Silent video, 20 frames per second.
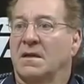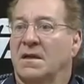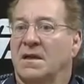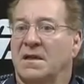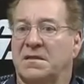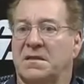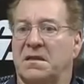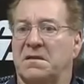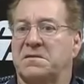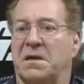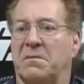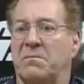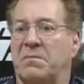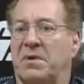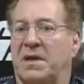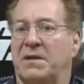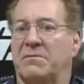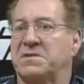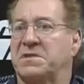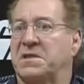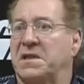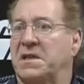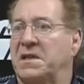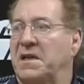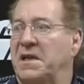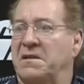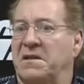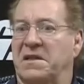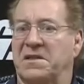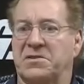He says, somebody was in
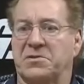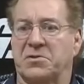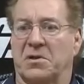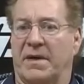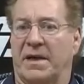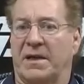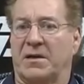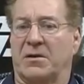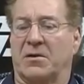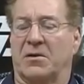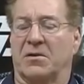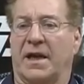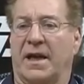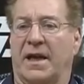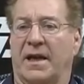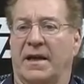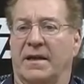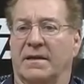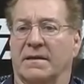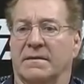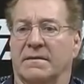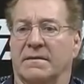here, they stole my cocaine.